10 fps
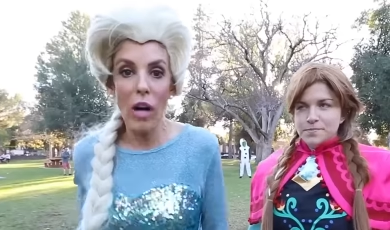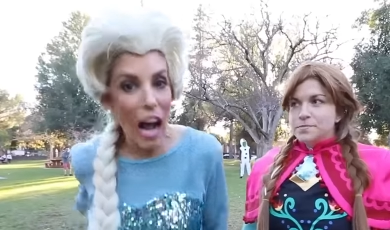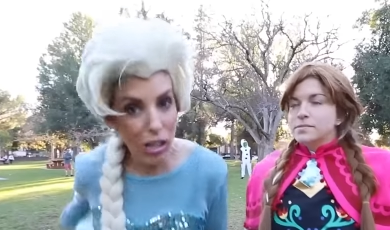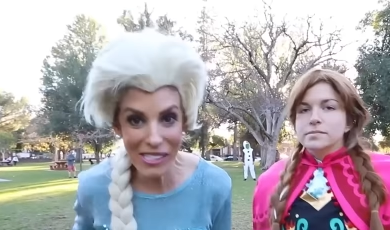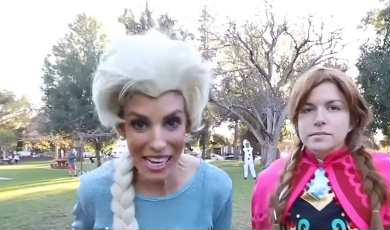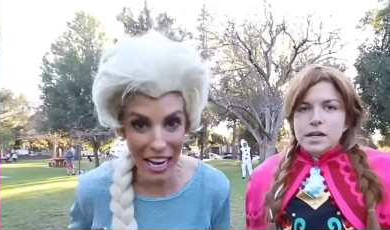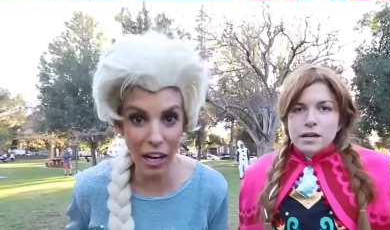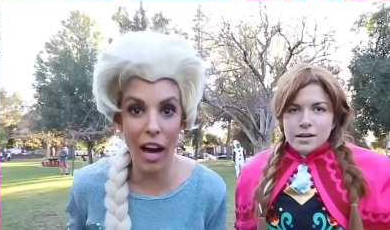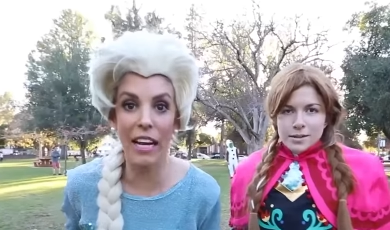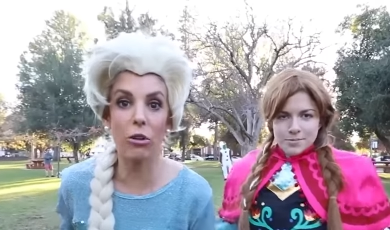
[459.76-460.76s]
Speaker 1: We're Elsa
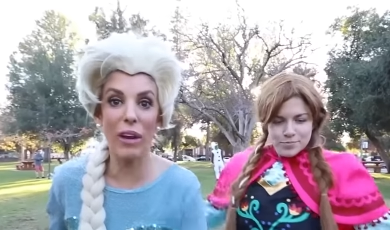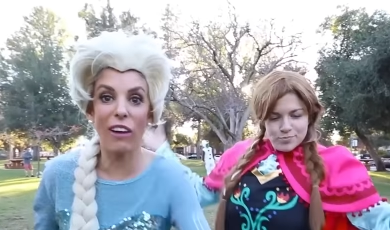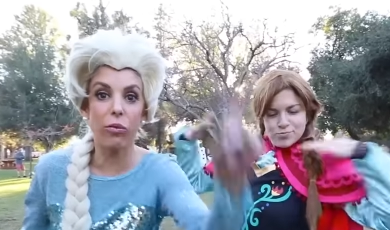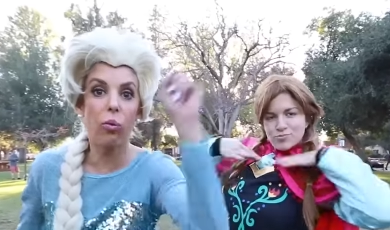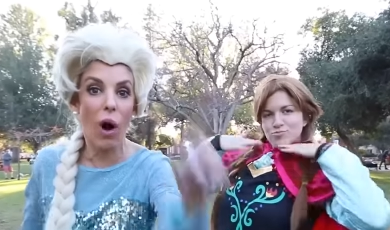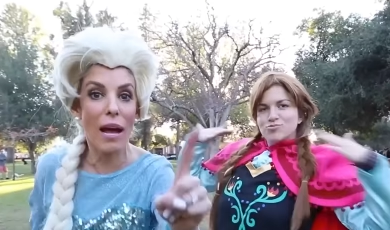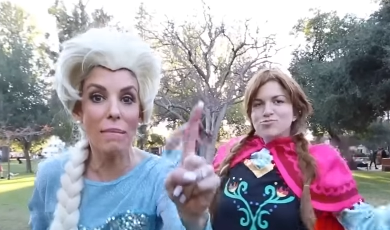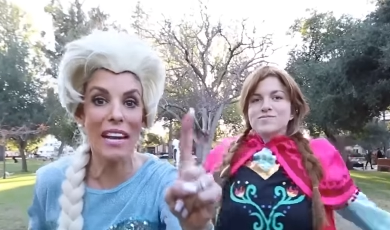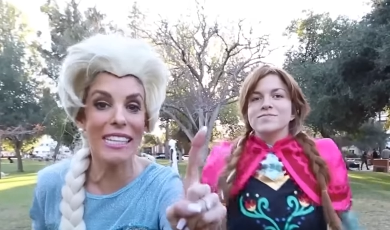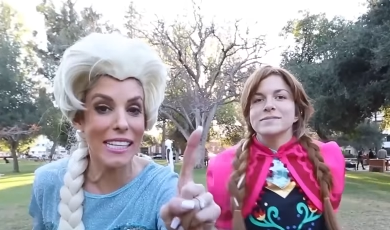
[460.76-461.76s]
and Anna and we have
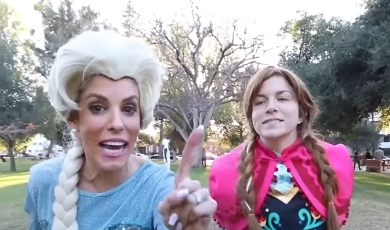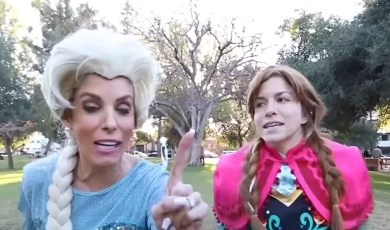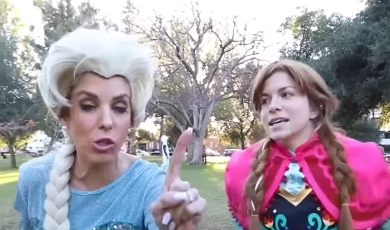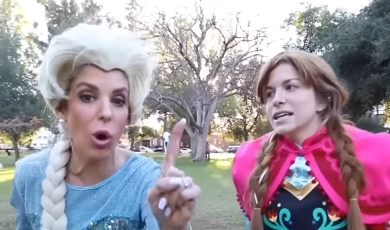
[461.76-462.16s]
one minute to catch